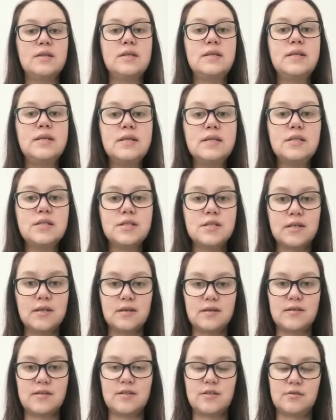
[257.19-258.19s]

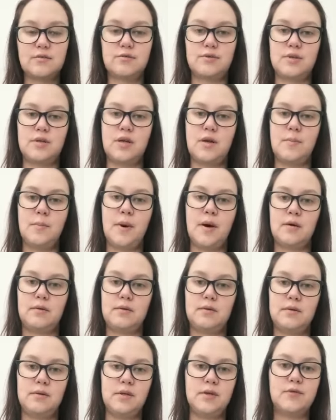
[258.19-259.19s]
teaching children about
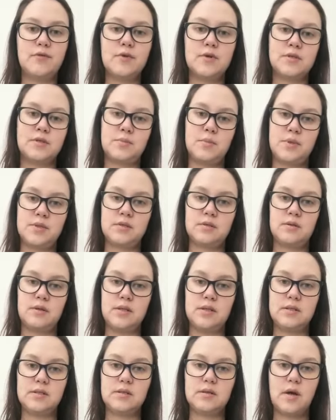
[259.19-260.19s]
different special
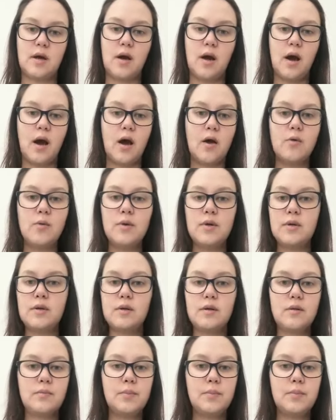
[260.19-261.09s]
needs. How would